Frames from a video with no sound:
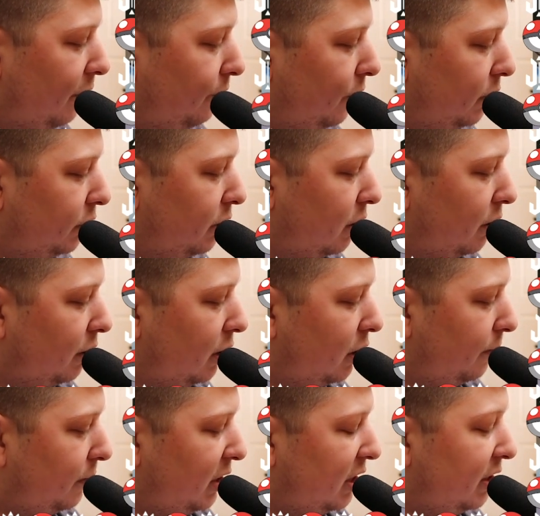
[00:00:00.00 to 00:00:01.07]
First card
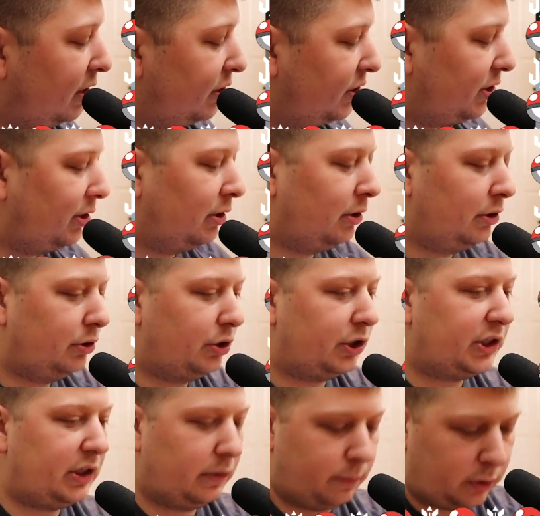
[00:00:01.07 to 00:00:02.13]
up is
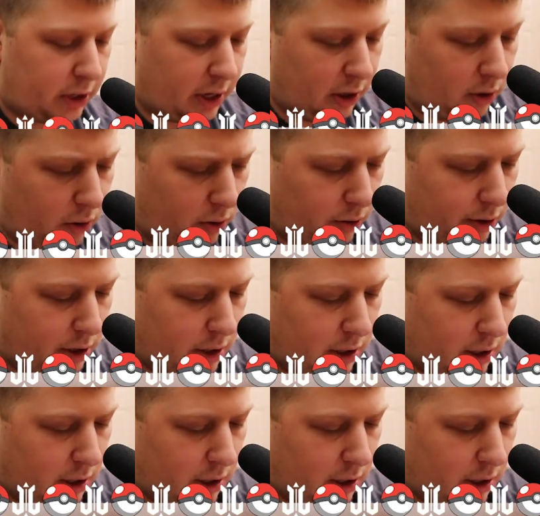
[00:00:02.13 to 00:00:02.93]
just your plain old